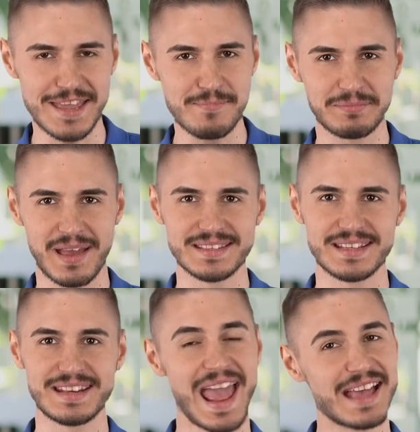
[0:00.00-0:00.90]

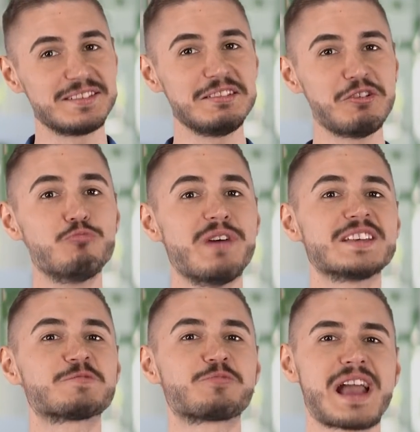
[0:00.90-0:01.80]
implementing SEO
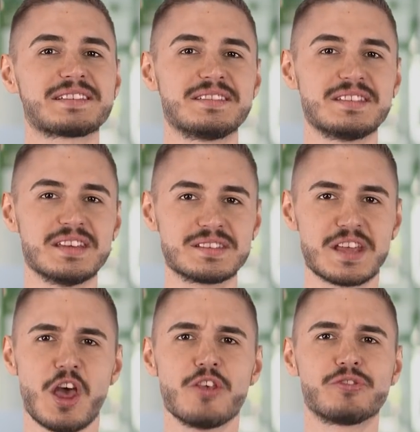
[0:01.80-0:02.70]
best practices
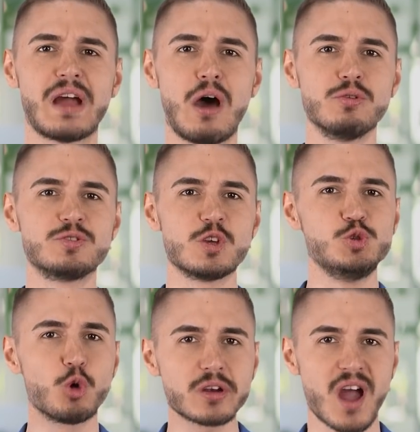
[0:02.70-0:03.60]
throughout
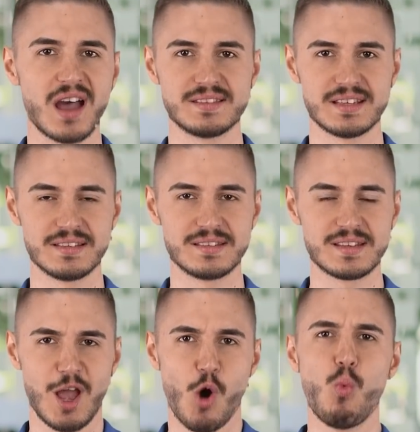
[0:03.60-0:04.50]
your content
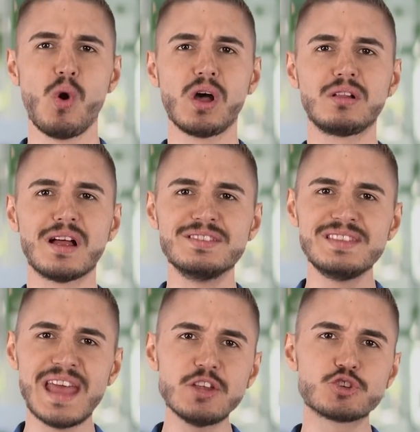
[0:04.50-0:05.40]
will
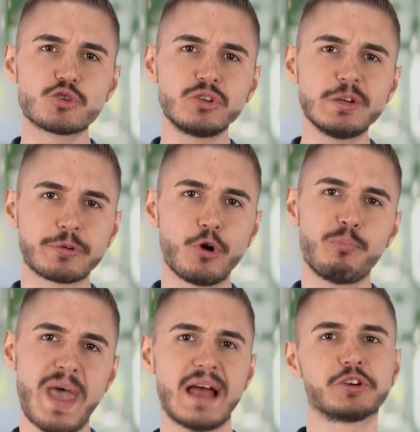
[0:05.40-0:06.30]
naturally
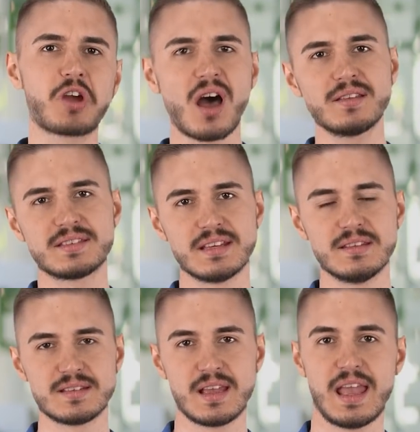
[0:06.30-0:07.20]
propel your
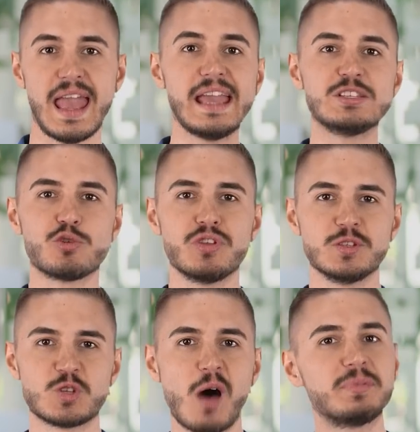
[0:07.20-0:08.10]
content into the
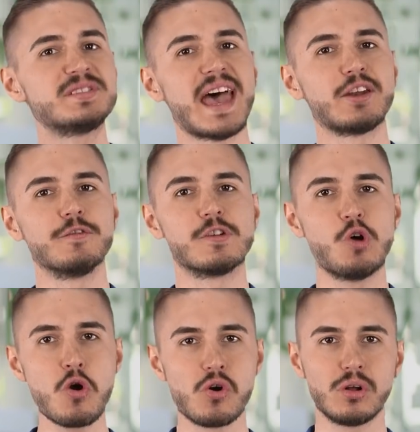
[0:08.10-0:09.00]
top 10 of
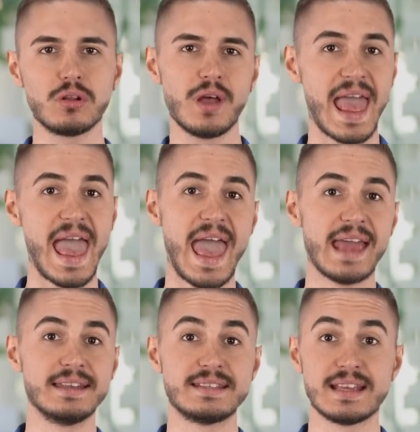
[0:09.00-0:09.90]
Google
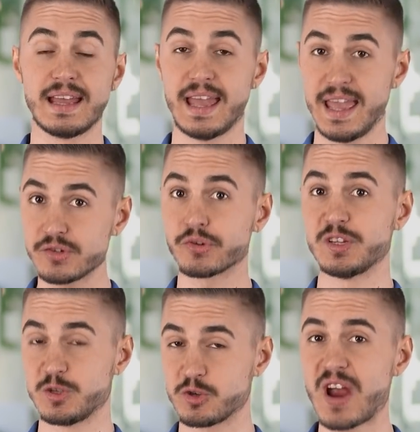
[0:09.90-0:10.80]
and
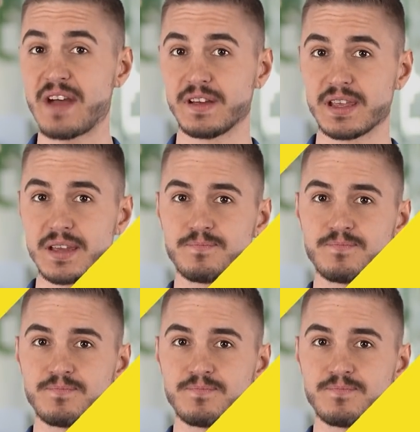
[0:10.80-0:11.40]
increase your traffic.